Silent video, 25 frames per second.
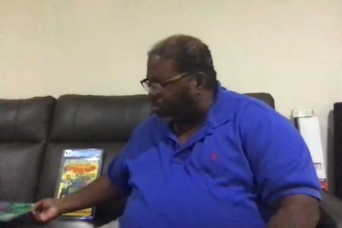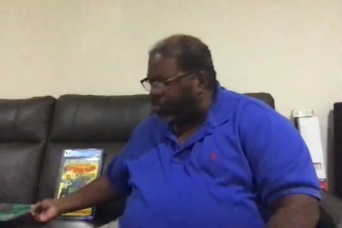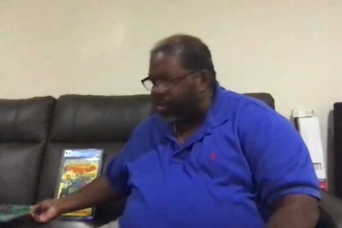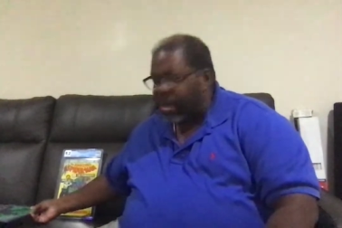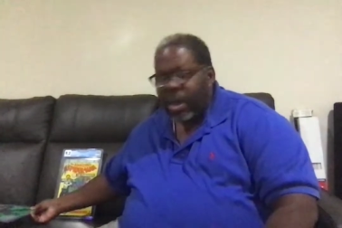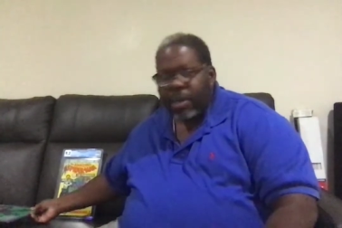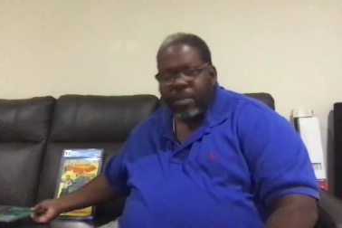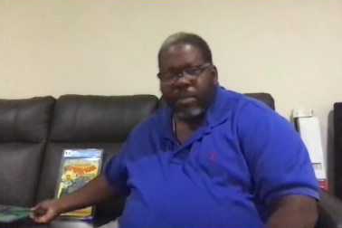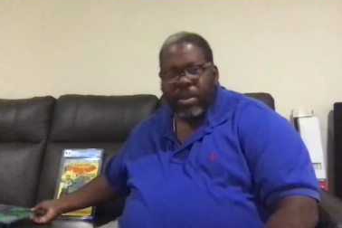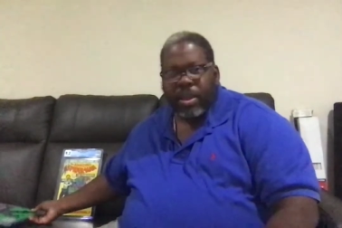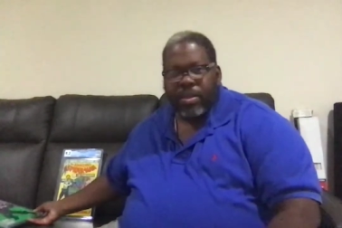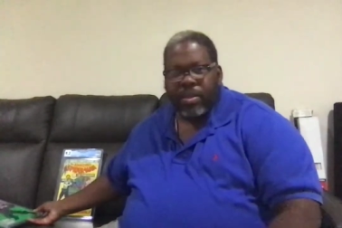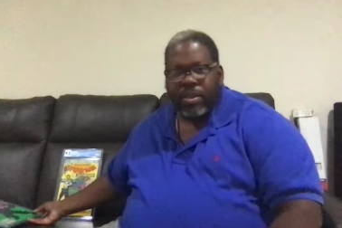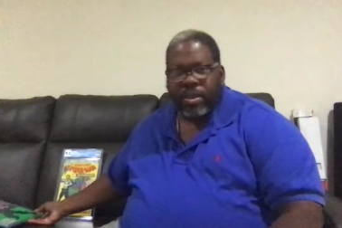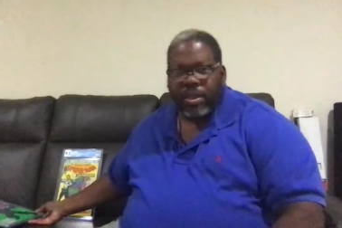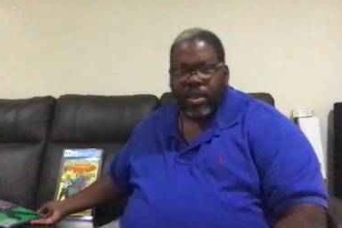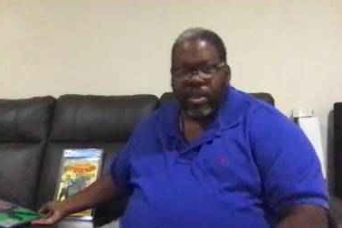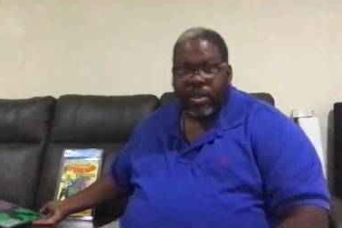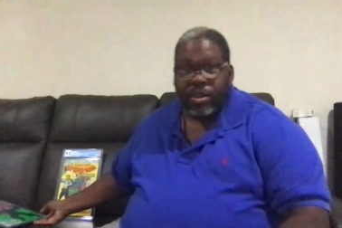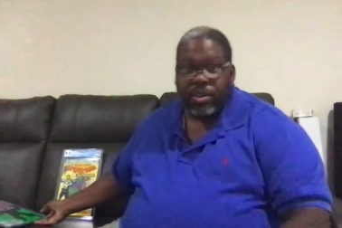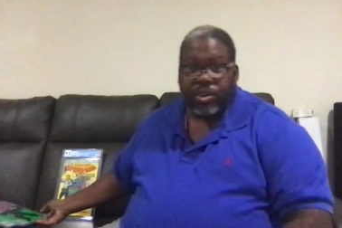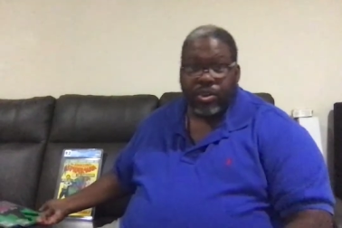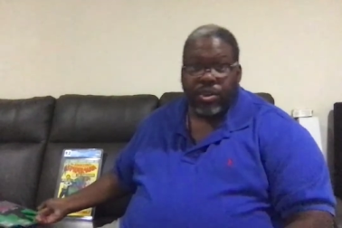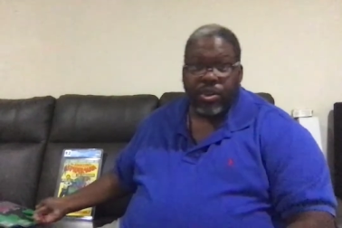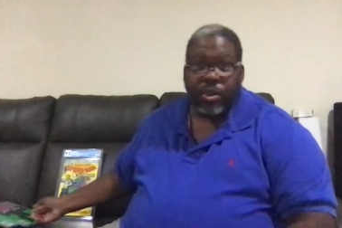Batman the
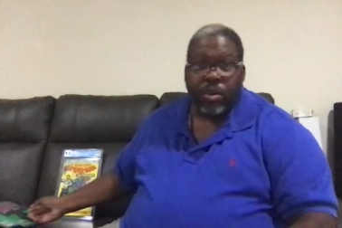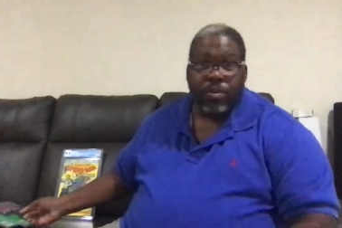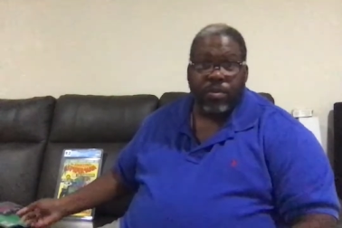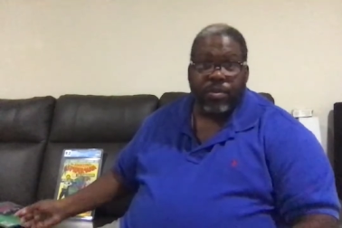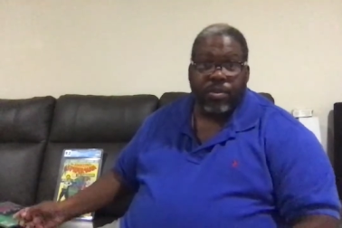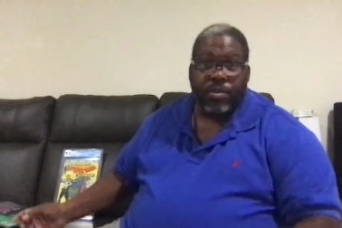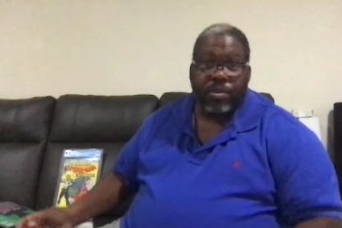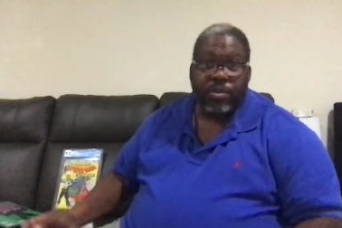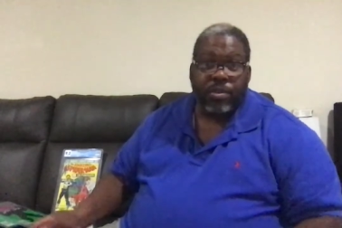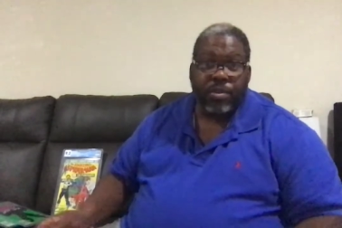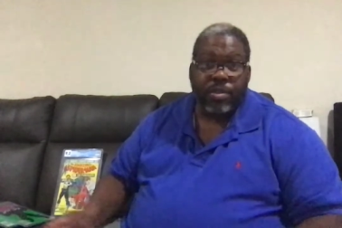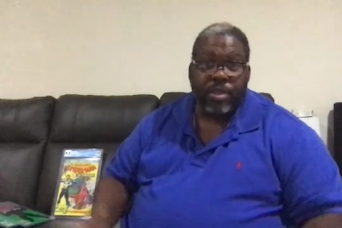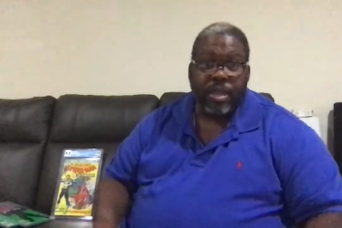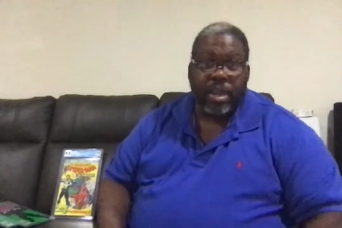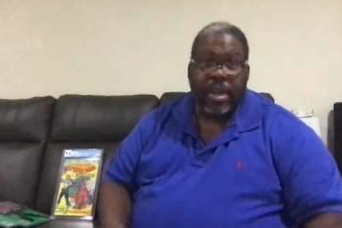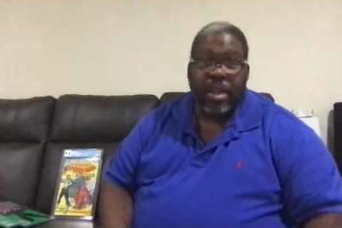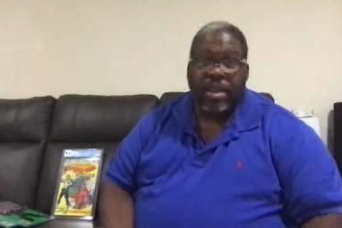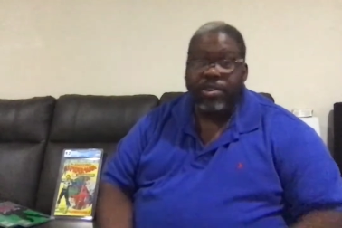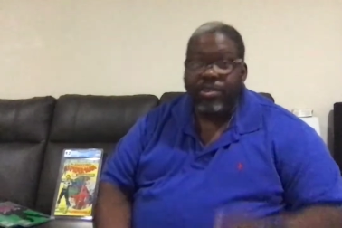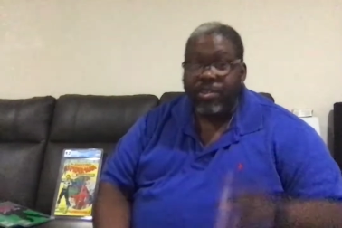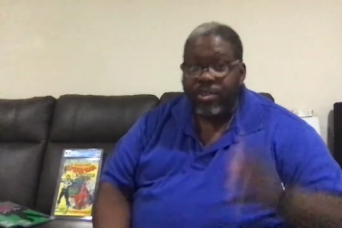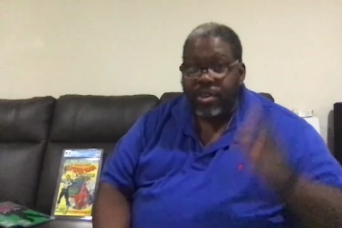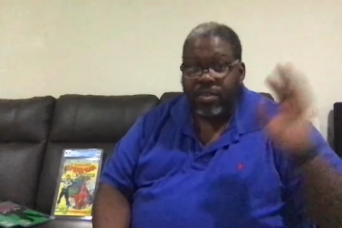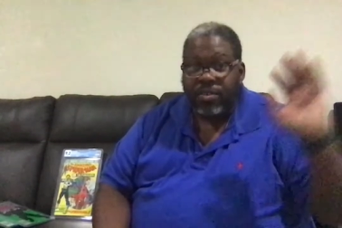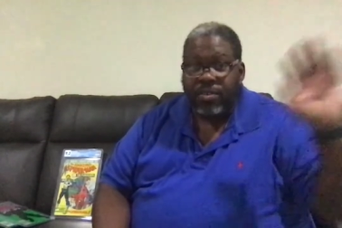Killing Jokes that I
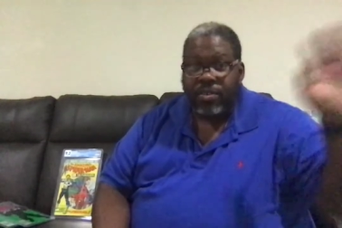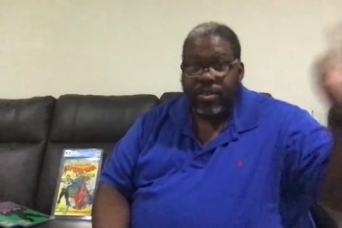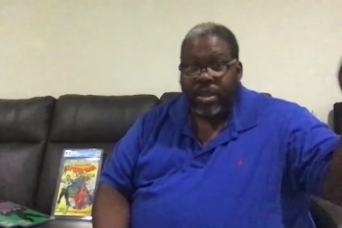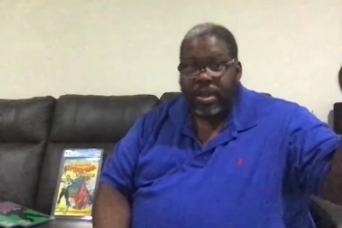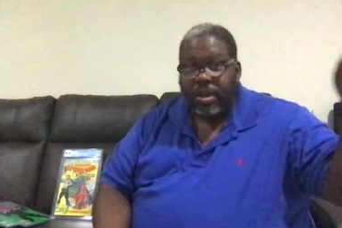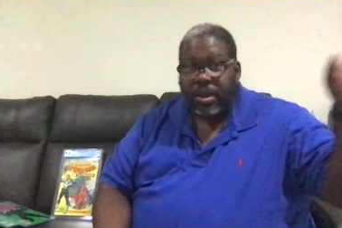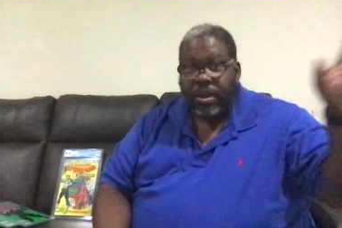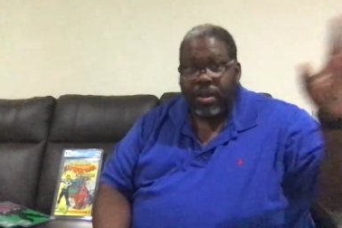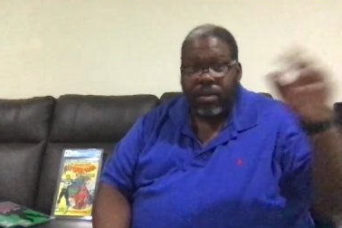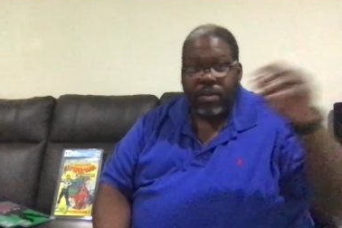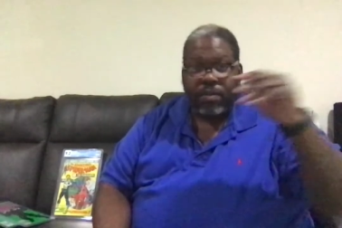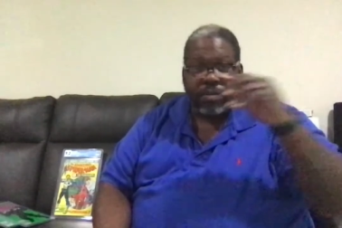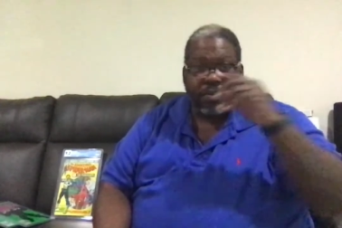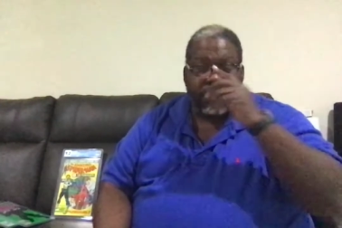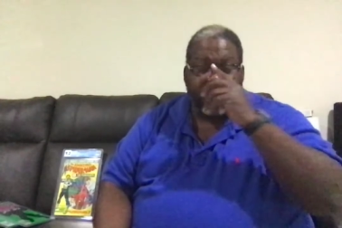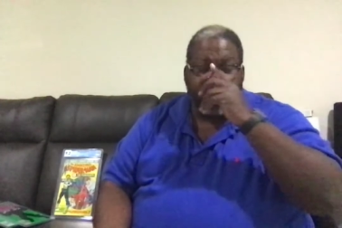just sent out